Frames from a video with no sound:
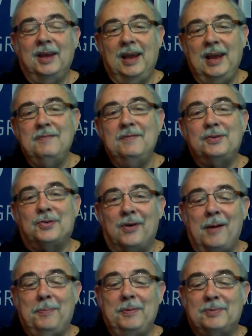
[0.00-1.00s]
Even
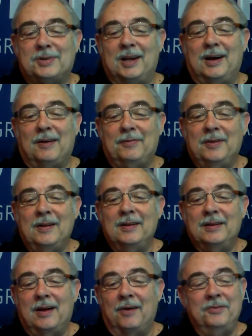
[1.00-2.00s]
Trump himself,
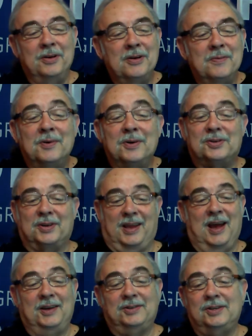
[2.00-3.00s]
on numerous
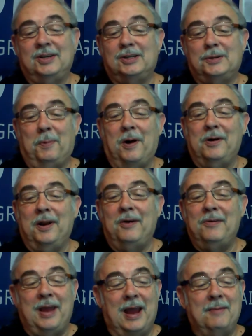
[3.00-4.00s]
occasions, has spoken
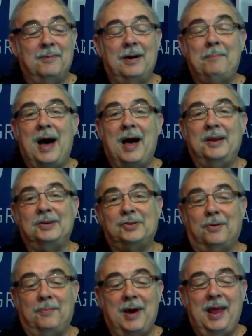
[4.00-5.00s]
on camera about his
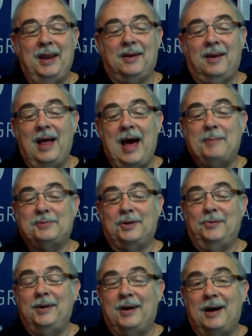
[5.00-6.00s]
traumatic collapse and
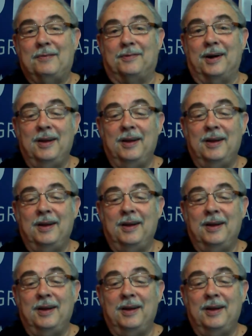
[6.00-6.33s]
recovery.